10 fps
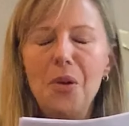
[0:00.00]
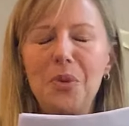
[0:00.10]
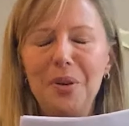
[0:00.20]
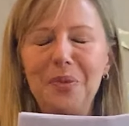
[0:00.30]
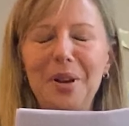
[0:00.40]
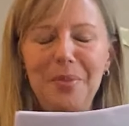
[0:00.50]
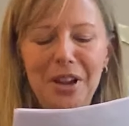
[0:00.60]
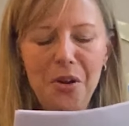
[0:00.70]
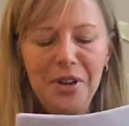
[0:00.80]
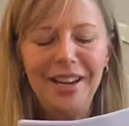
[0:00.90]
will
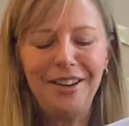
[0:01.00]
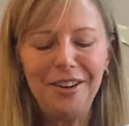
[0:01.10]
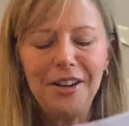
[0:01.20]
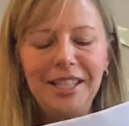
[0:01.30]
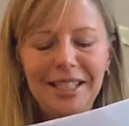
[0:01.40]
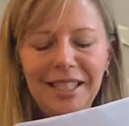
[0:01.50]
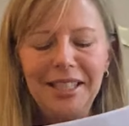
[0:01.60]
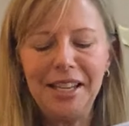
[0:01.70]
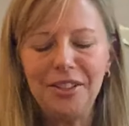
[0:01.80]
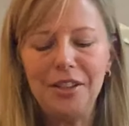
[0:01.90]
be honing her artistic
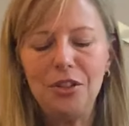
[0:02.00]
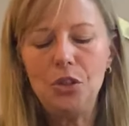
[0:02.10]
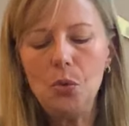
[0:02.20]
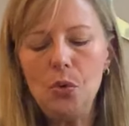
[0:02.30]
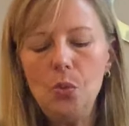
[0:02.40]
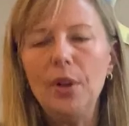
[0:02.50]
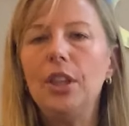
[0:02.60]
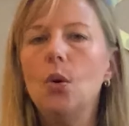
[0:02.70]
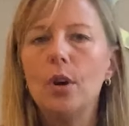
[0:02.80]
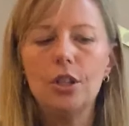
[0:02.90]
skills at the school with
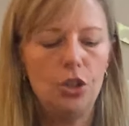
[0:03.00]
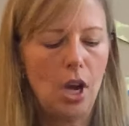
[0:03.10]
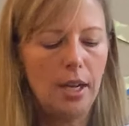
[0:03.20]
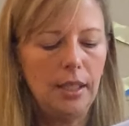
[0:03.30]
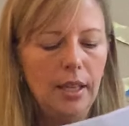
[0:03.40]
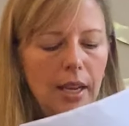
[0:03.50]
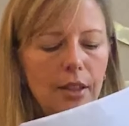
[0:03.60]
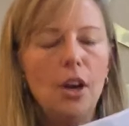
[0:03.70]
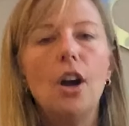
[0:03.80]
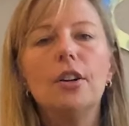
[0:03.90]
the orange dot,
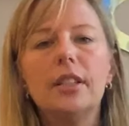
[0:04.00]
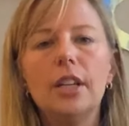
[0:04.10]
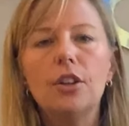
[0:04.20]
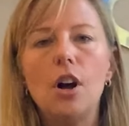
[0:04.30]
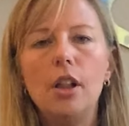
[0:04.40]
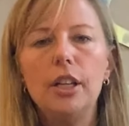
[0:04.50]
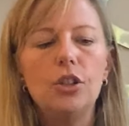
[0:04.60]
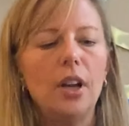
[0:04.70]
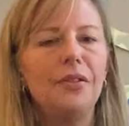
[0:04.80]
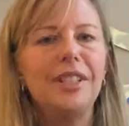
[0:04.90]
the Art Center
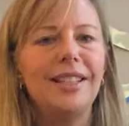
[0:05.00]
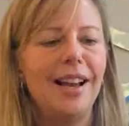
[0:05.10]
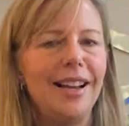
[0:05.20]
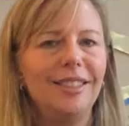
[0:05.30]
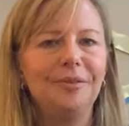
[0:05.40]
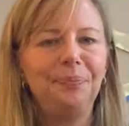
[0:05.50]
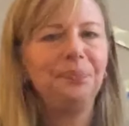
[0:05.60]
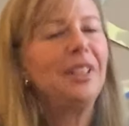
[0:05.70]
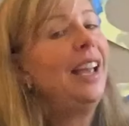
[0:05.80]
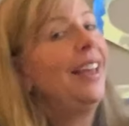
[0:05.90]
College of Design.
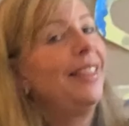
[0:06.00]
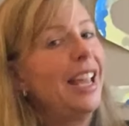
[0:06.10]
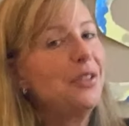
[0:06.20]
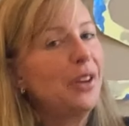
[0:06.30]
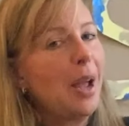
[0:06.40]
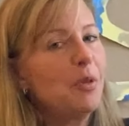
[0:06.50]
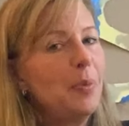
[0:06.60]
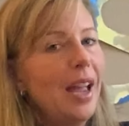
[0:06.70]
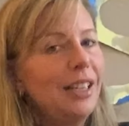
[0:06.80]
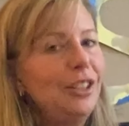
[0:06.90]
Thanks for
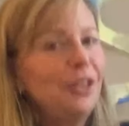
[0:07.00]
coming back